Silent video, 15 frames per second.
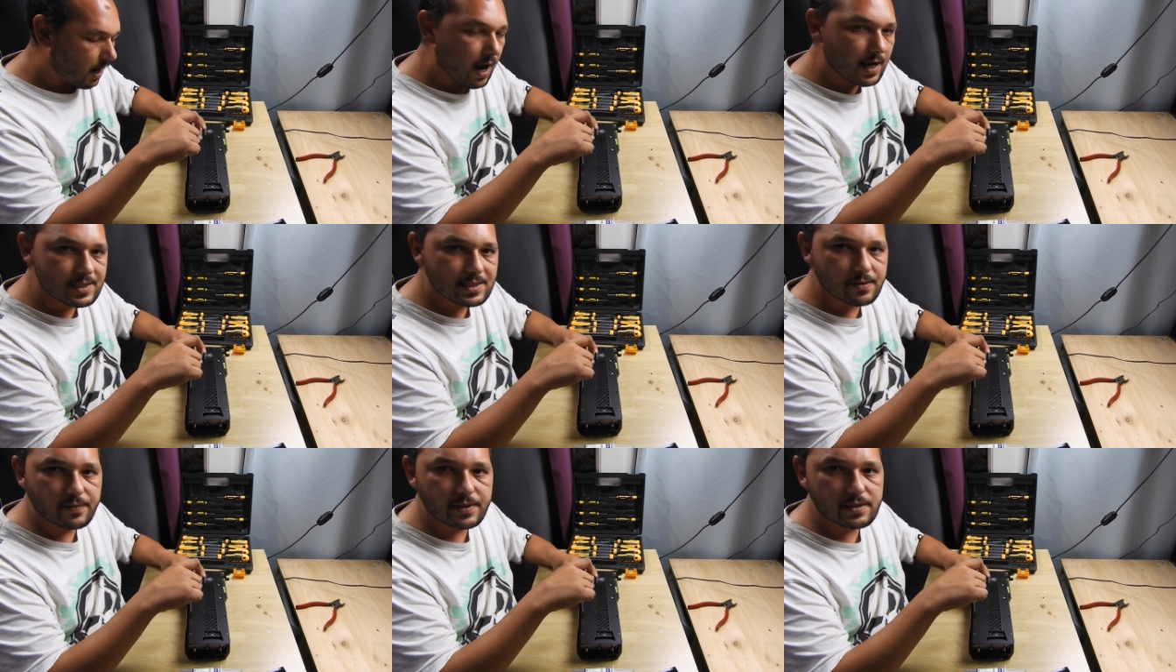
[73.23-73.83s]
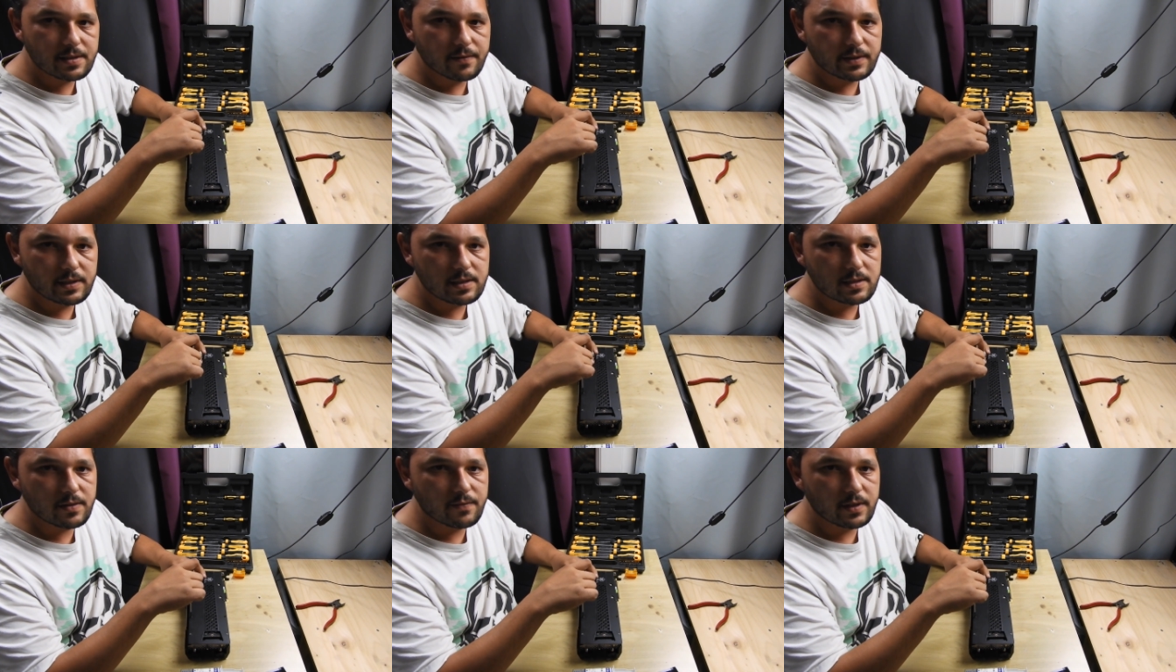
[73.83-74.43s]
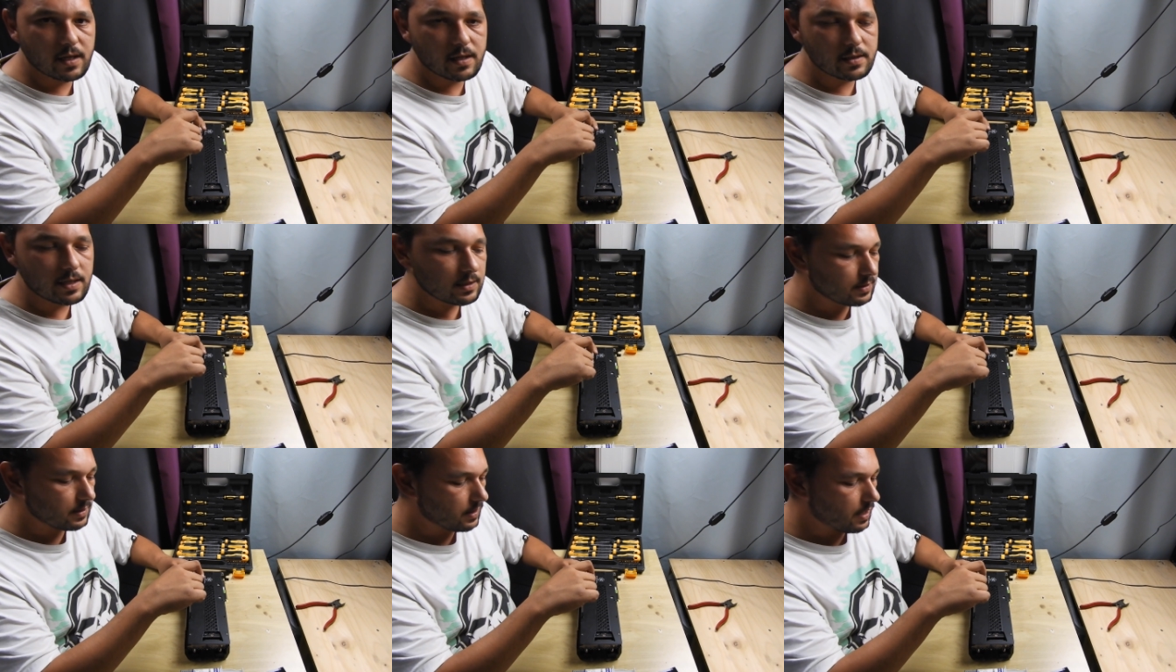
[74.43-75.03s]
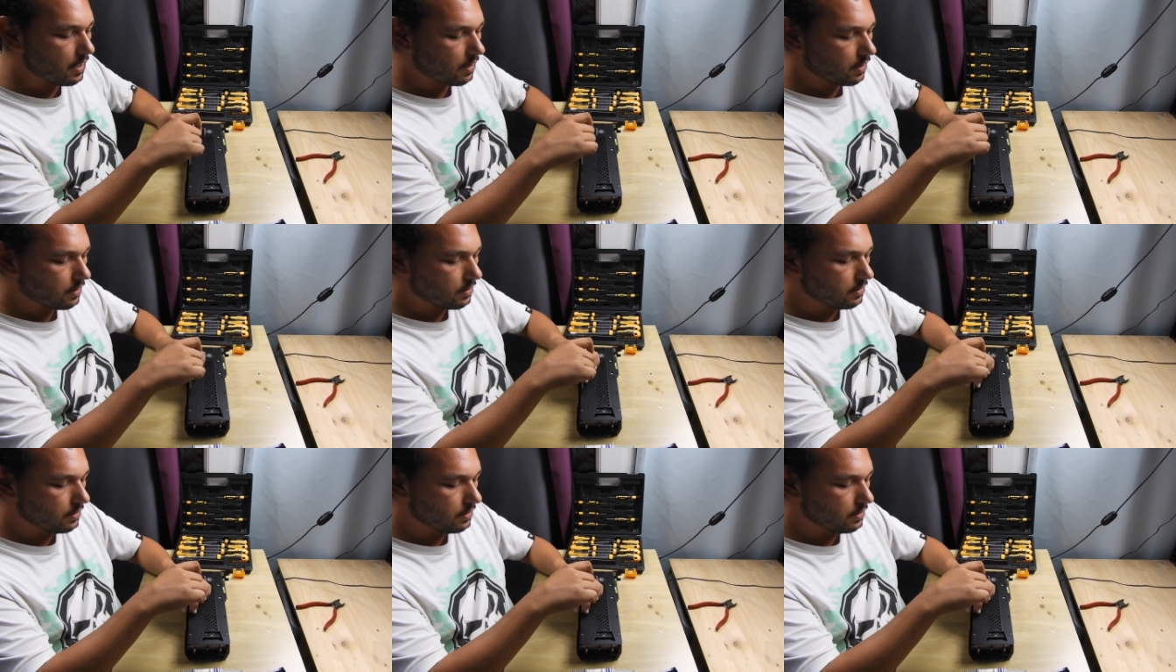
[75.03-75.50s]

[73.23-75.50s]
i7 7700 in there,